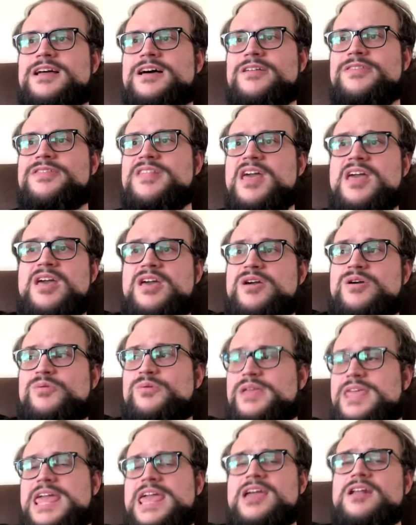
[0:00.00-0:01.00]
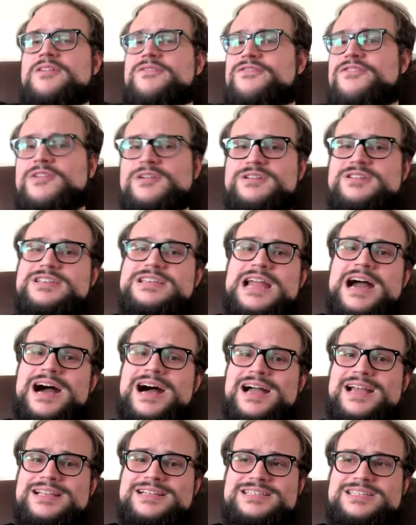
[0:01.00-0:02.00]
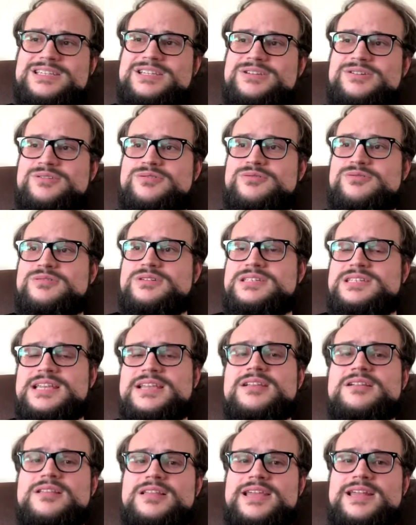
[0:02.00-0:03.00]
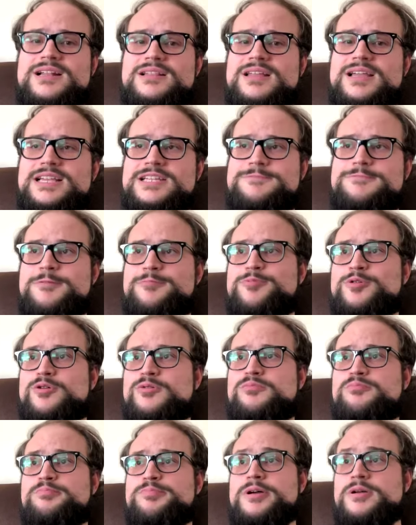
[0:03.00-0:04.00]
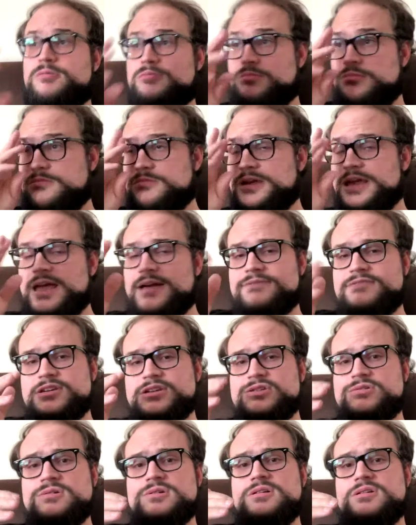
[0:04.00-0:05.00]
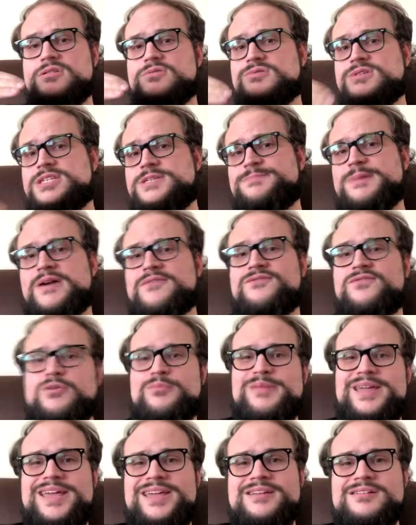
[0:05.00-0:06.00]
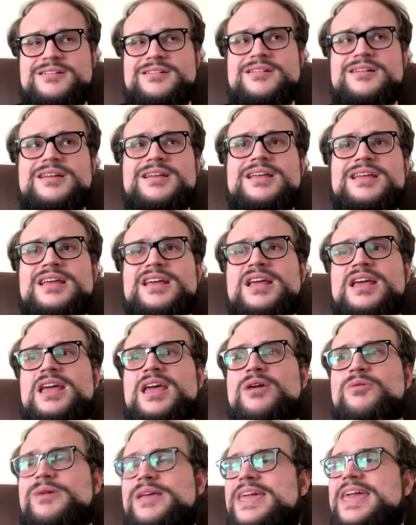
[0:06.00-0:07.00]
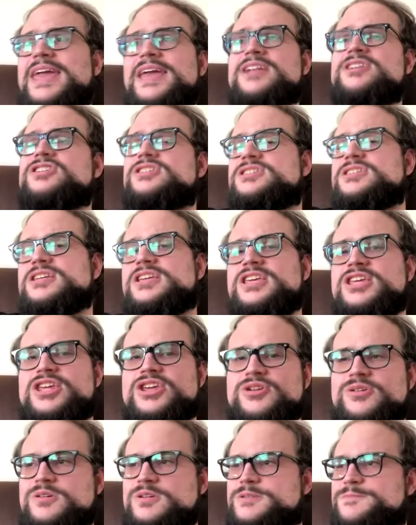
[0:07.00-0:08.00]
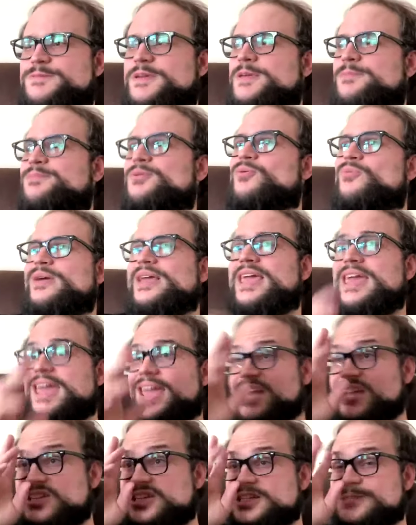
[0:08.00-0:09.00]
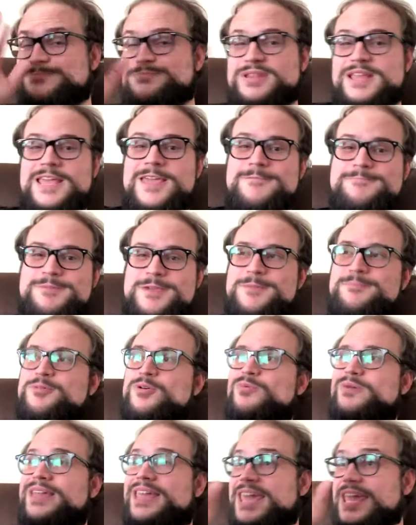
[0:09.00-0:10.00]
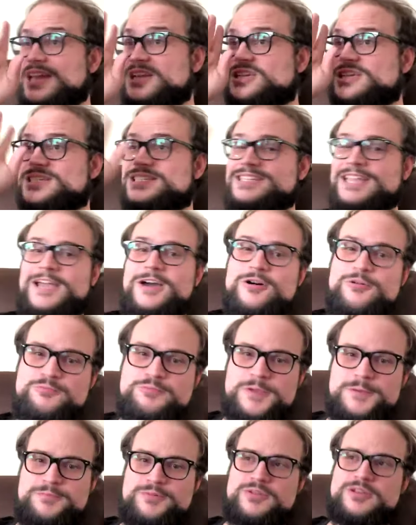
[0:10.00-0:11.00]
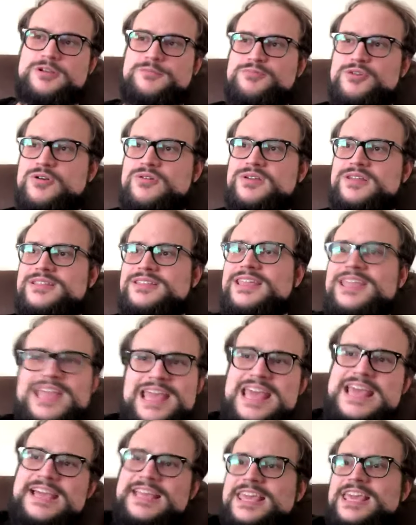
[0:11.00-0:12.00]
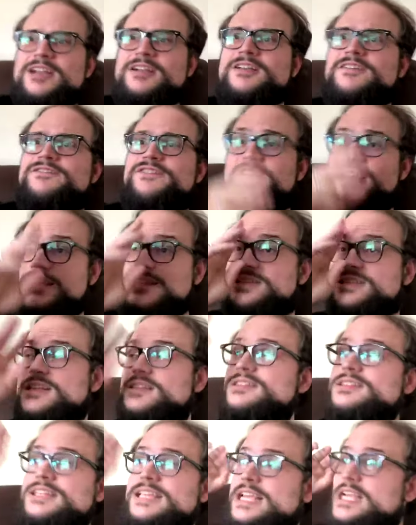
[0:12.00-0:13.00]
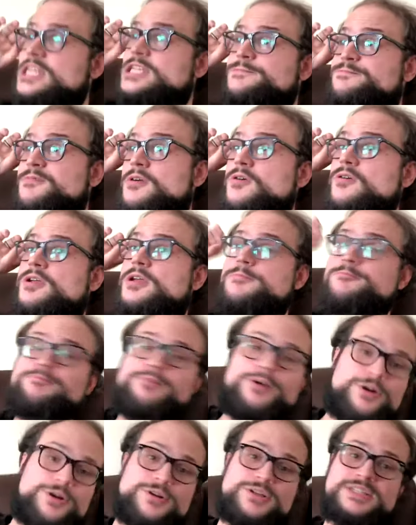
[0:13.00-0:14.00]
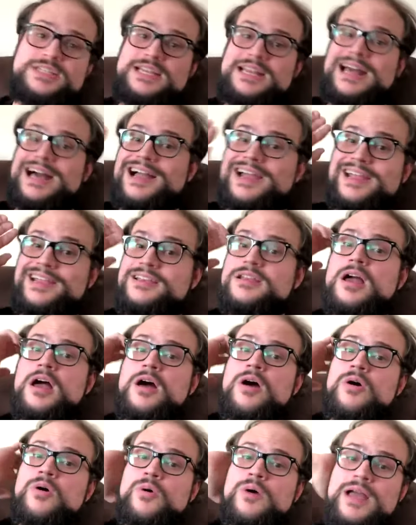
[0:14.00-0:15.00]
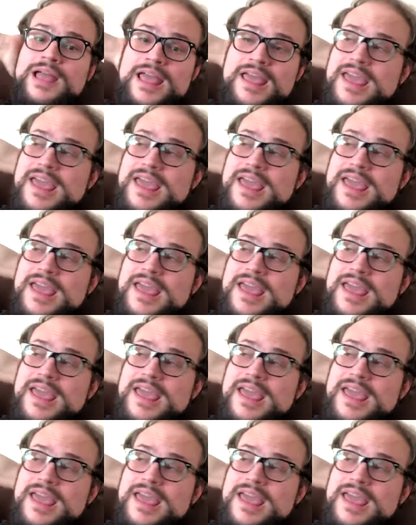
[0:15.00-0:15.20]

health, we can't afford not to psychoanalyze people, but we have to do it in a respectful manner. We can't just accuse people. We can't just blame people. We can't just tell people they're broken. Like Gary Vee is the least broken person I know